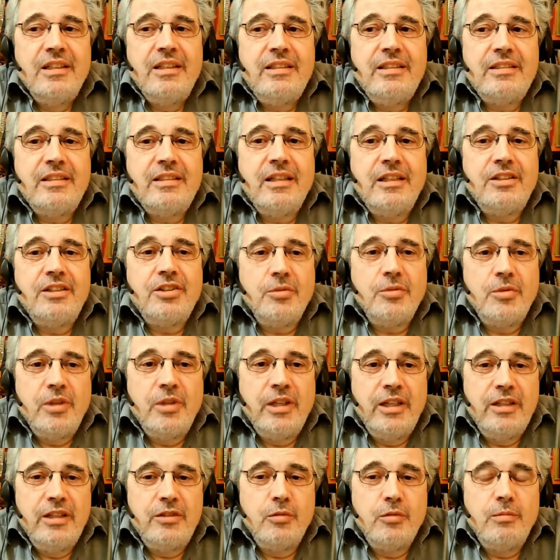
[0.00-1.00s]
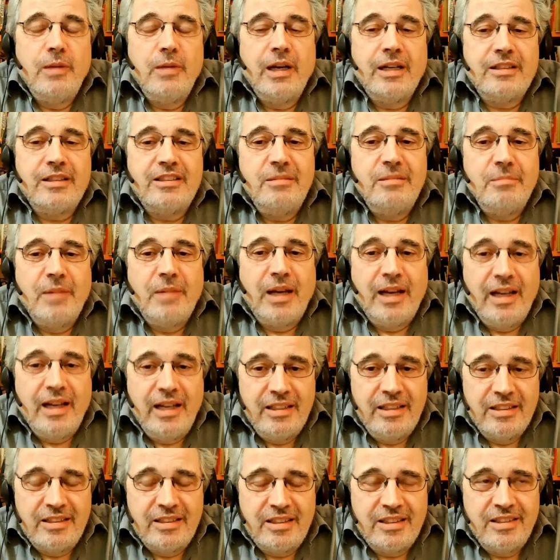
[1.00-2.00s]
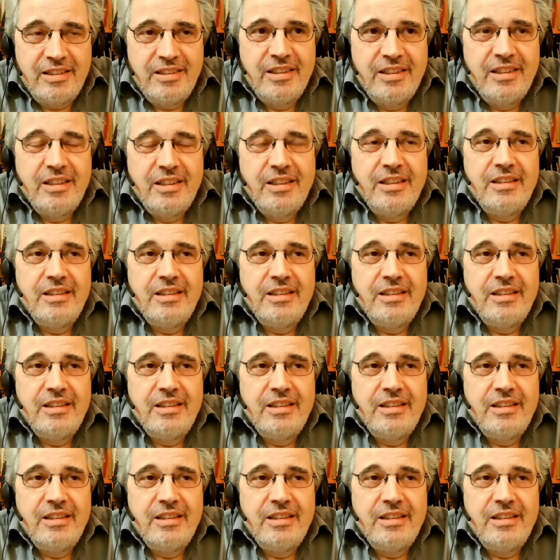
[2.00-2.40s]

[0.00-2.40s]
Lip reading: in such a way to maximize